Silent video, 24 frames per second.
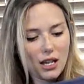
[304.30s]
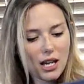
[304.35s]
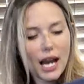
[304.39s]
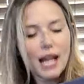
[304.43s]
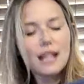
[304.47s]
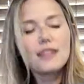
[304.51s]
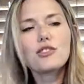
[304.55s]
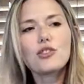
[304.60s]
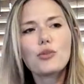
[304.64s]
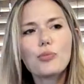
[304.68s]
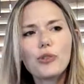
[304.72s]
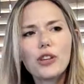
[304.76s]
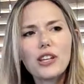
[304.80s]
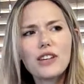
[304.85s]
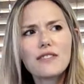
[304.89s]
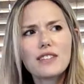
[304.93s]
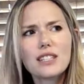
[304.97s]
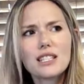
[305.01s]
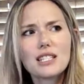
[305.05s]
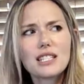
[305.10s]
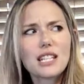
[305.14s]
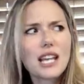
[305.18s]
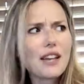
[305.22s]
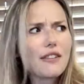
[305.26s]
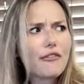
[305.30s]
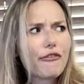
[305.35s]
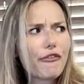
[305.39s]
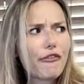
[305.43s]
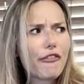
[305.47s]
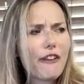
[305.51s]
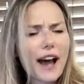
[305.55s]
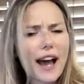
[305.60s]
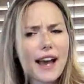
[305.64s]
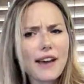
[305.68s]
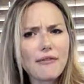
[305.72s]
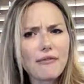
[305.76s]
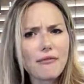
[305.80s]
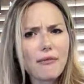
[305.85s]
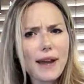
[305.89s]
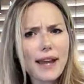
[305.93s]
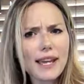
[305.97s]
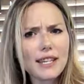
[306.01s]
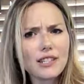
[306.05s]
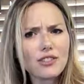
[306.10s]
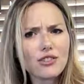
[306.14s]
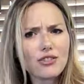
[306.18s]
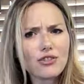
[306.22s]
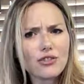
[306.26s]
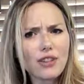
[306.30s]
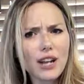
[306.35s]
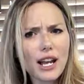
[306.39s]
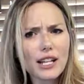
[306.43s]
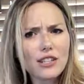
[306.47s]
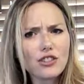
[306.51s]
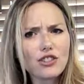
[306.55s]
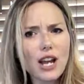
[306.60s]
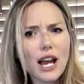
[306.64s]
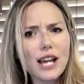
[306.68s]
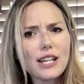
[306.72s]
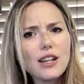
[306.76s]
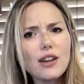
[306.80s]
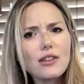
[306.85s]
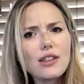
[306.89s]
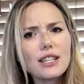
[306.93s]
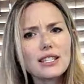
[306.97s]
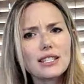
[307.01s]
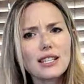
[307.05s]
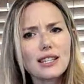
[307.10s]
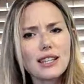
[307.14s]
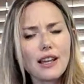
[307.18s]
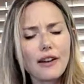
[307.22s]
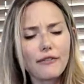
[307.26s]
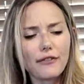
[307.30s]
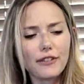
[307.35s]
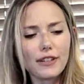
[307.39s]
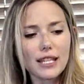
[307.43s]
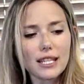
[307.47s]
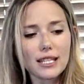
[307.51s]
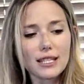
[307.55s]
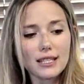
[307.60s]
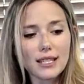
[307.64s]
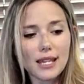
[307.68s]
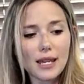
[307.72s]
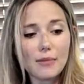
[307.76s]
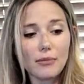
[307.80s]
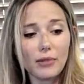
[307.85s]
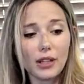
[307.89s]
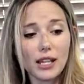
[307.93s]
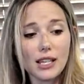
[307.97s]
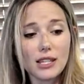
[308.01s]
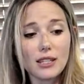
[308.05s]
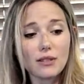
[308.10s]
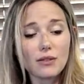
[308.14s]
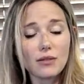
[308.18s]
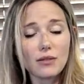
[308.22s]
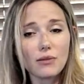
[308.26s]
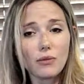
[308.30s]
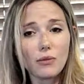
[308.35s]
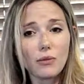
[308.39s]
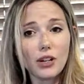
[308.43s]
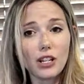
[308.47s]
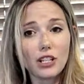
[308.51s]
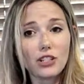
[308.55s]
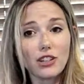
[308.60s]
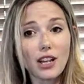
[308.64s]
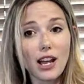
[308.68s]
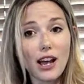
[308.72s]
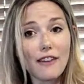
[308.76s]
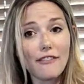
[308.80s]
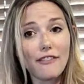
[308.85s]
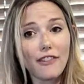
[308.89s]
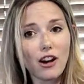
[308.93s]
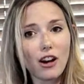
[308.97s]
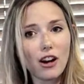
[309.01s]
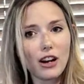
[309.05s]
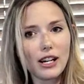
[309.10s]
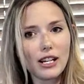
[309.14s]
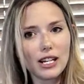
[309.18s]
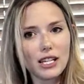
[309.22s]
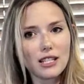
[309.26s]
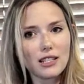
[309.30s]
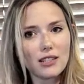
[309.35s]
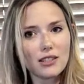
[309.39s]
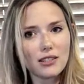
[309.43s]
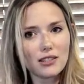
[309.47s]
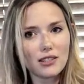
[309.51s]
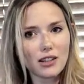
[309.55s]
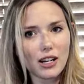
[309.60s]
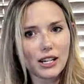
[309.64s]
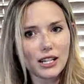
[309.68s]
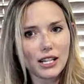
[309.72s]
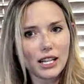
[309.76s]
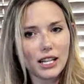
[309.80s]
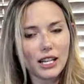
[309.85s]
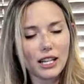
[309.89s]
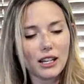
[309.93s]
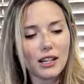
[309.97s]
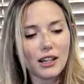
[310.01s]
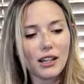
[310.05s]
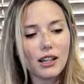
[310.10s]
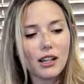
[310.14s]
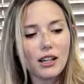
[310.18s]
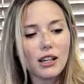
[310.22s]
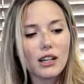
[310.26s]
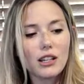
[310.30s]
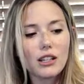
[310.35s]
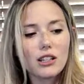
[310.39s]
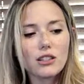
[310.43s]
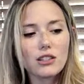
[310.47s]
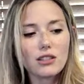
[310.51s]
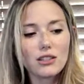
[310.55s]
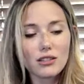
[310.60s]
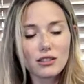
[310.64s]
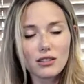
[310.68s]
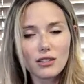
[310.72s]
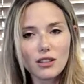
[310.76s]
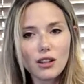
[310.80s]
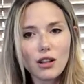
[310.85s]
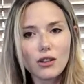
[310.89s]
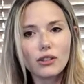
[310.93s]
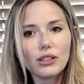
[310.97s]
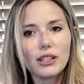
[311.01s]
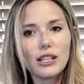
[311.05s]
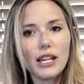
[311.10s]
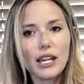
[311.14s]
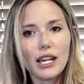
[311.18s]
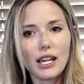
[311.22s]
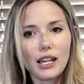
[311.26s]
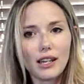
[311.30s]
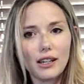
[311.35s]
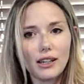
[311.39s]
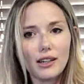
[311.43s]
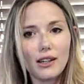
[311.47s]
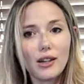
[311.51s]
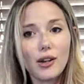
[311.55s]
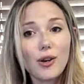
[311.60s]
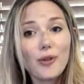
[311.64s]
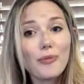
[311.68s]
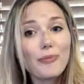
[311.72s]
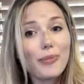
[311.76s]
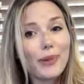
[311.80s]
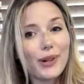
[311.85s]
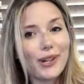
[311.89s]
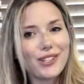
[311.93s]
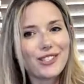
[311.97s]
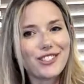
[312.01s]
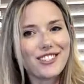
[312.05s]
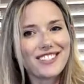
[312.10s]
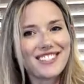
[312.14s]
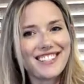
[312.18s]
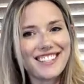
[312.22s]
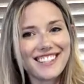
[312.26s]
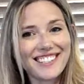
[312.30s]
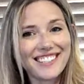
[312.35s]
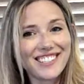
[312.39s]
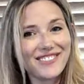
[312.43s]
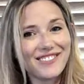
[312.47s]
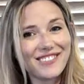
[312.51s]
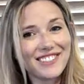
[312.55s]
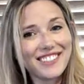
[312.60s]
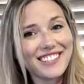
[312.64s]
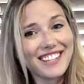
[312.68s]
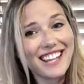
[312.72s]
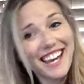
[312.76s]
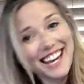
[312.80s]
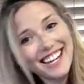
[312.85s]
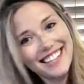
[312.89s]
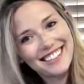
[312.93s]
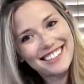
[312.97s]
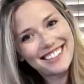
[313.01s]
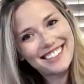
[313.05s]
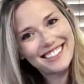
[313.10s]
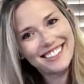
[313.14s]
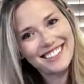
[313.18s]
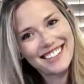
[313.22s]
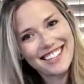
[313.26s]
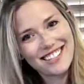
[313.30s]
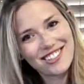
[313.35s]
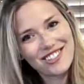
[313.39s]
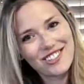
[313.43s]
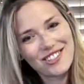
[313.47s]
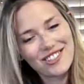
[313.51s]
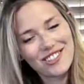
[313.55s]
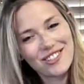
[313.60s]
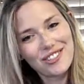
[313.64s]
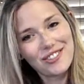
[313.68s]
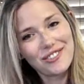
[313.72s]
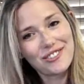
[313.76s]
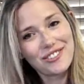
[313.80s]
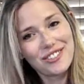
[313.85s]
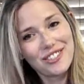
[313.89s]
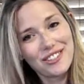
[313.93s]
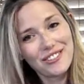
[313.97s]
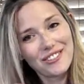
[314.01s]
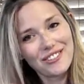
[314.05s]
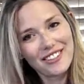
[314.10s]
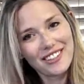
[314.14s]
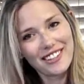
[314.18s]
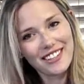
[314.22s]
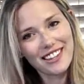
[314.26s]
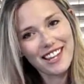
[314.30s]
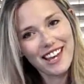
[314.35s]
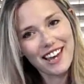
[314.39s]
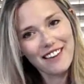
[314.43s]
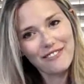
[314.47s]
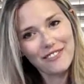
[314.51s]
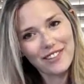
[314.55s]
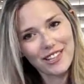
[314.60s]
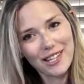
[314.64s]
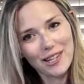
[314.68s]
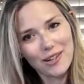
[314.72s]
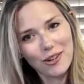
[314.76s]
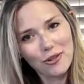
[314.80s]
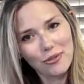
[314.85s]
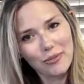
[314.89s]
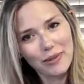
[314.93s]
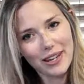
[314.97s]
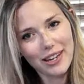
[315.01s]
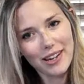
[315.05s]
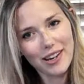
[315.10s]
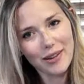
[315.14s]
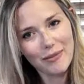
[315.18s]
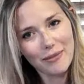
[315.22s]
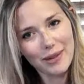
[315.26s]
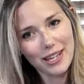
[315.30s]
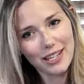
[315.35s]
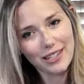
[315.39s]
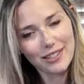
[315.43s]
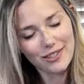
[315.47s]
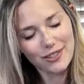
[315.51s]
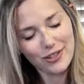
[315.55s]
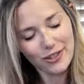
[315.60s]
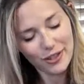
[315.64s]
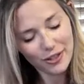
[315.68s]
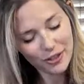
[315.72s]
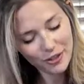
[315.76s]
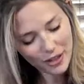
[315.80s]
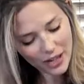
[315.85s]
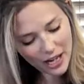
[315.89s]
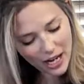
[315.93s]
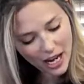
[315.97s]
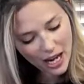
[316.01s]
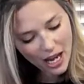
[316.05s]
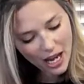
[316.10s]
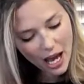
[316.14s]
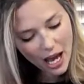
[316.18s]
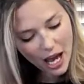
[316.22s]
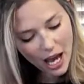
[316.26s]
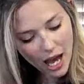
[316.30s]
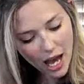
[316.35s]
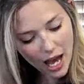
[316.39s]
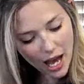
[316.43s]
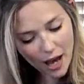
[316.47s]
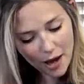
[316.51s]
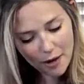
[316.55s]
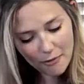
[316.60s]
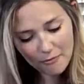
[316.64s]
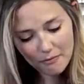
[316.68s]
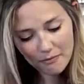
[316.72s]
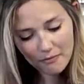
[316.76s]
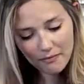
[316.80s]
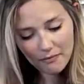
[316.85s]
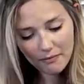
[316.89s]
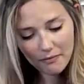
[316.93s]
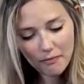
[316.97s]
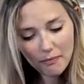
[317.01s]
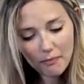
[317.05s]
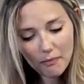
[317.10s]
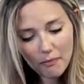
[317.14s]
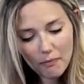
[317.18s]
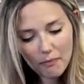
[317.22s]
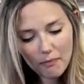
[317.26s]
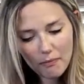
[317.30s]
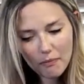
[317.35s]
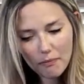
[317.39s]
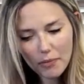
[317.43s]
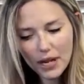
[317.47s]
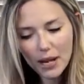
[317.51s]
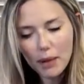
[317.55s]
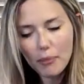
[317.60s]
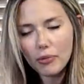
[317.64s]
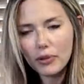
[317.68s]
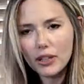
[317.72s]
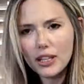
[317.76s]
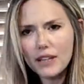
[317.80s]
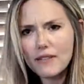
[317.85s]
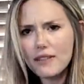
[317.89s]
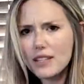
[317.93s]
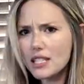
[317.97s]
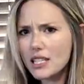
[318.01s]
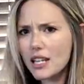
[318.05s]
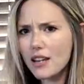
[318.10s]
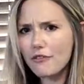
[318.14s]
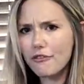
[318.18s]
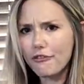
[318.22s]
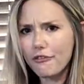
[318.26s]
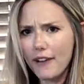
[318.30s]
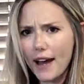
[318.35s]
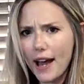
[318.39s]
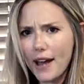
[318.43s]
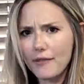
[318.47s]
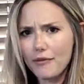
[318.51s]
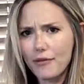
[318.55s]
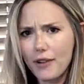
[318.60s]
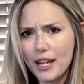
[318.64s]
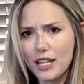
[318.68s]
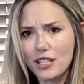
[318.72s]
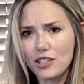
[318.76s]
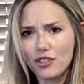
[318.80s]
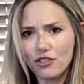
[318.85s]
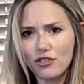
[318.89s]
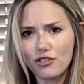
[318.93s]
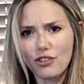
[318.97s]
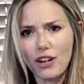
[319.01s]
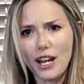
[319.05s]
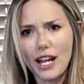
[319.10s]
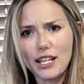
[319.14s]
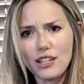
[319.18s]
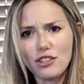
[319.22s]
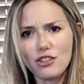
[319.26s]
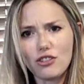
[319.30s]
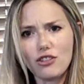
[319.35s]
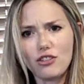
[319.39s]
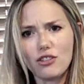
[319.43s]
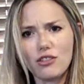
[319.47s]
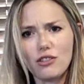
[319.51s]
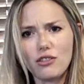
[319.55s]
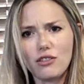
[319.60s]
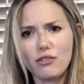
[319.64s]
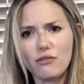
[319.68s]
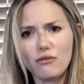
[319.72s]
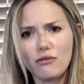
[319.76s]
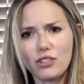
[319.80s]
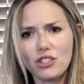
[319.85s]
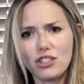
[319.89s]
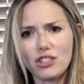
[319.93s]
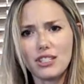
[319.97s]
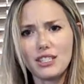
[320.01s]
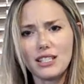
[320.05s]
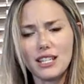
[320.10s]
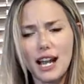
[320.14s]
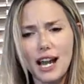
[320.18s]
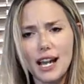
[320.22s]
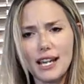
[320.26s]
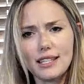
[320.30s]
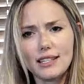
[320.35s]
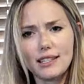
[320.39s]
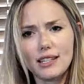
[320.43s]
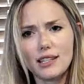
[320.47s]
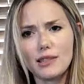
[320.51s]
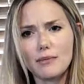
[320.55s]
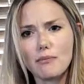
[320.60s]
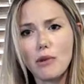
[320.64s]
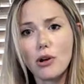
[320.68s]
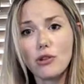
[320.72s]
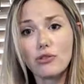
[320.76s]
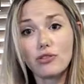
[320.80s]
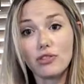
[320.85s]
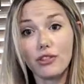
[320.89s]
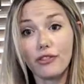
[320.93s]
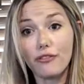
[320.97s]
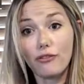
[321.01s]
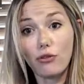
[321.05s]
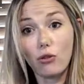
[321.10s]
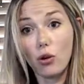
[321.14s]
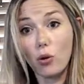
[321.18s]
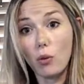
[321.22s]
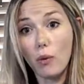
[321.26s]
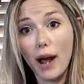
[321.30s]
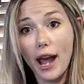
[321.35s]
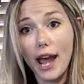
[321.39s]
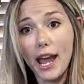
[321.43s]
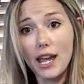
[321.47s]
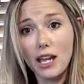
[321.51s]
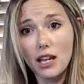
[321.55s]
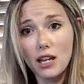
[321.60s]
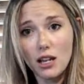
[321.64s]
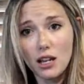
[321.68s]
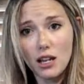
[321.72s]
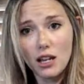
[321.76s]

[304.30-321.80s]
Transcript: I do believe it said five-way stretch. I know they said that for the seamless, which I've already started slowly purchasing some of that collection too, so that video will be coming soon. But I believe it said five-way stretch, which is nice because most are four-way.